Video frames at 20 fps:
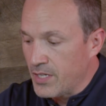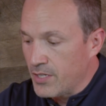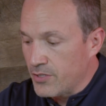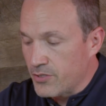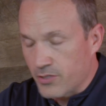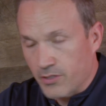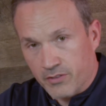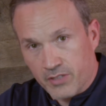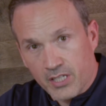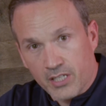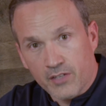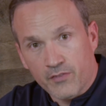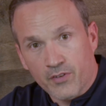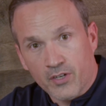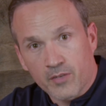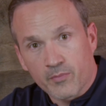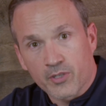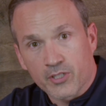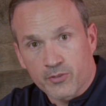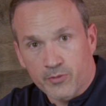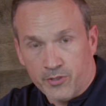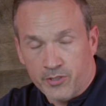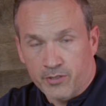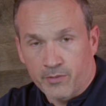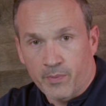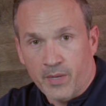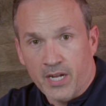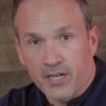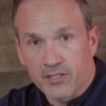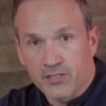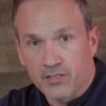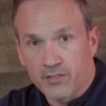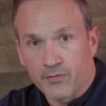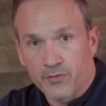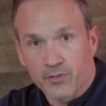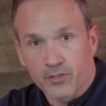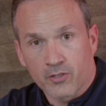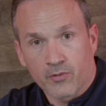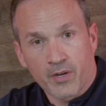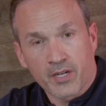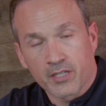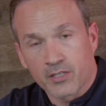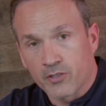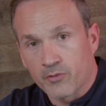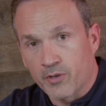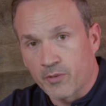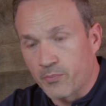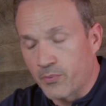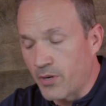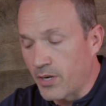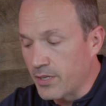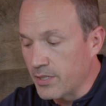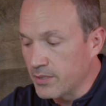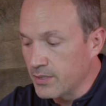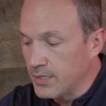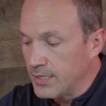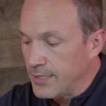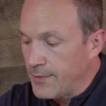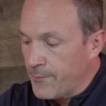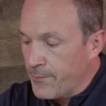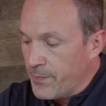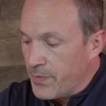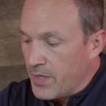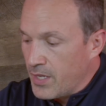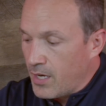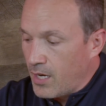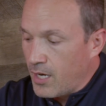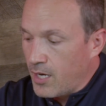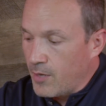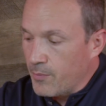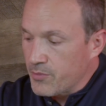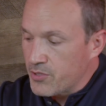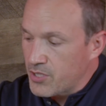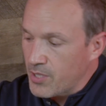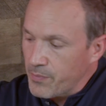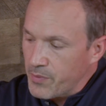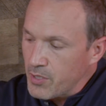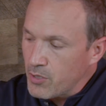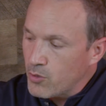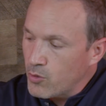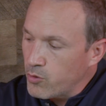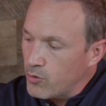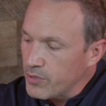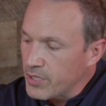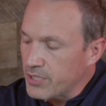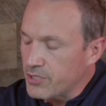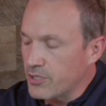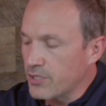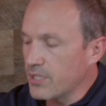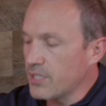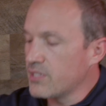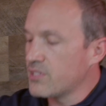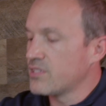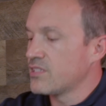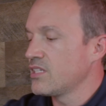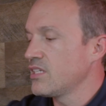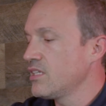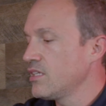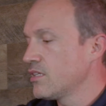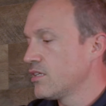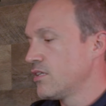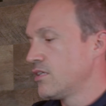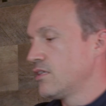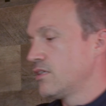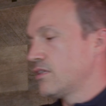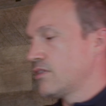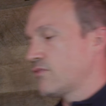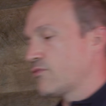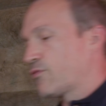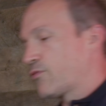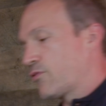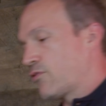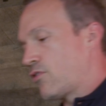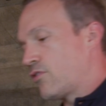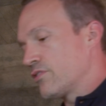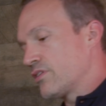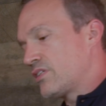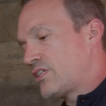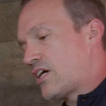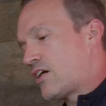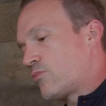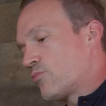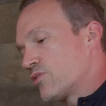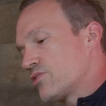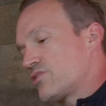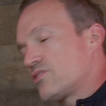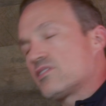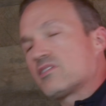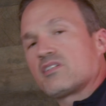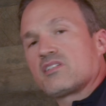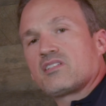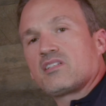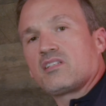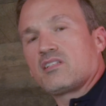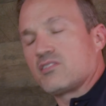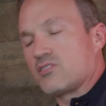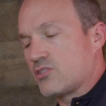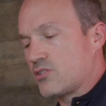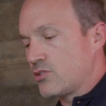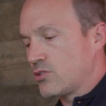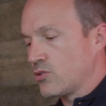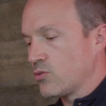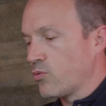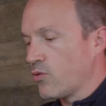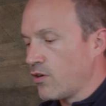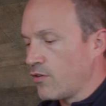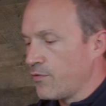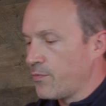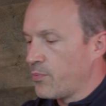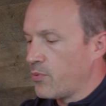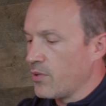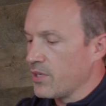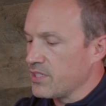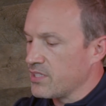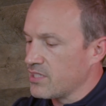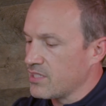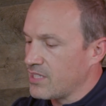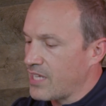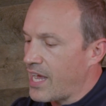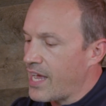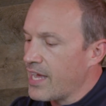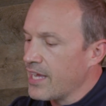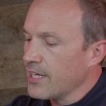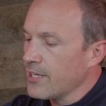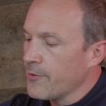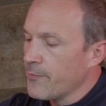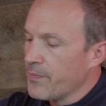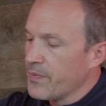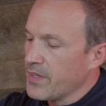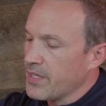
So thank you very much, Richard Patterson, for creating a great product. Something cool that you're going to see for all the Dalmores is you're going to see this 12-point stag.